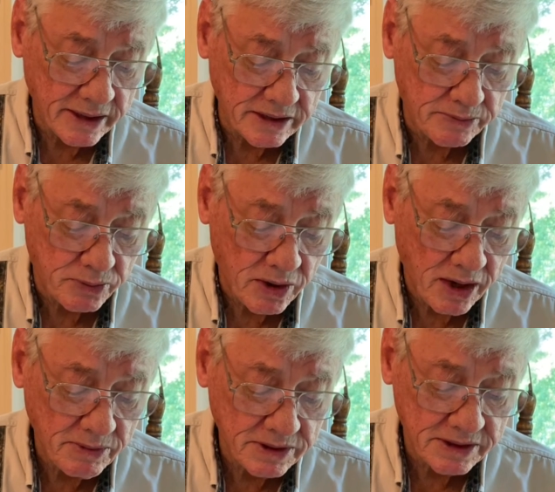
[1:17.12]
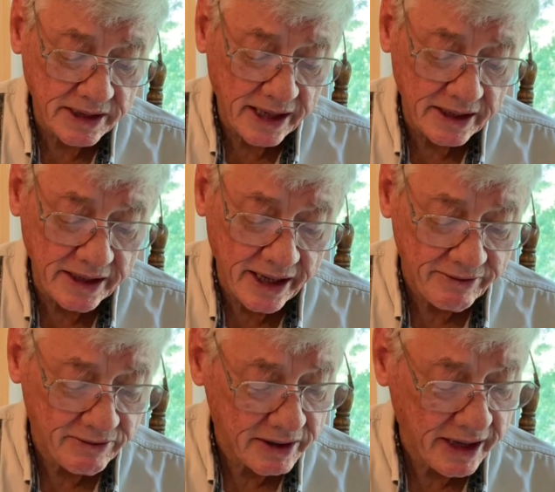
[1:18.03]
as a promise that
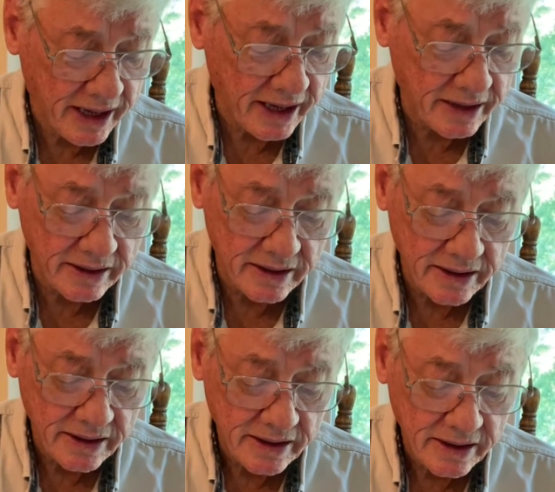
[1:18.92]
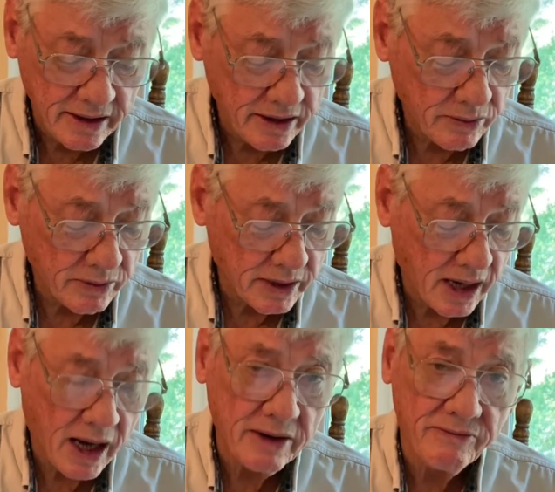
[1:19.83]
never again will
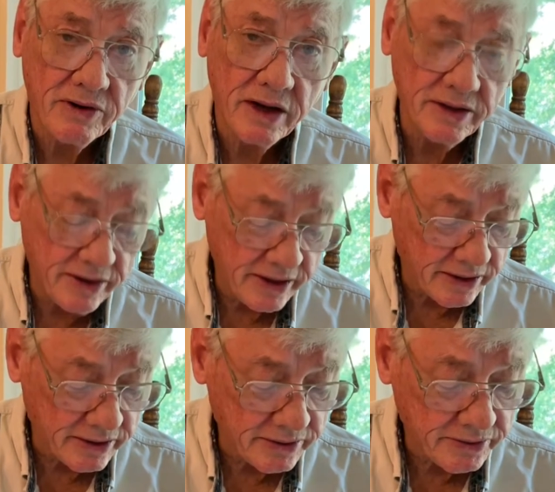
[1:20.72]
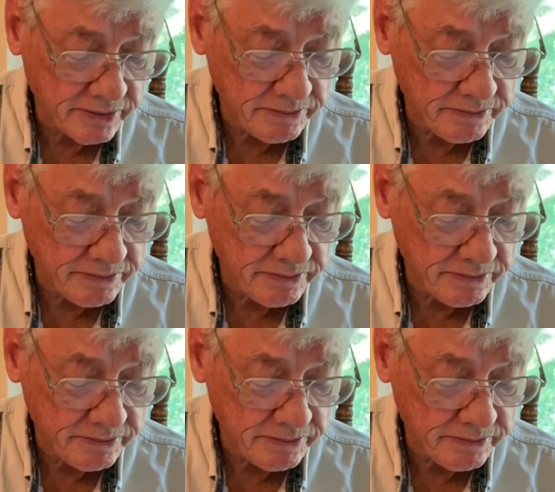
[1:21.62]
God flood the earth.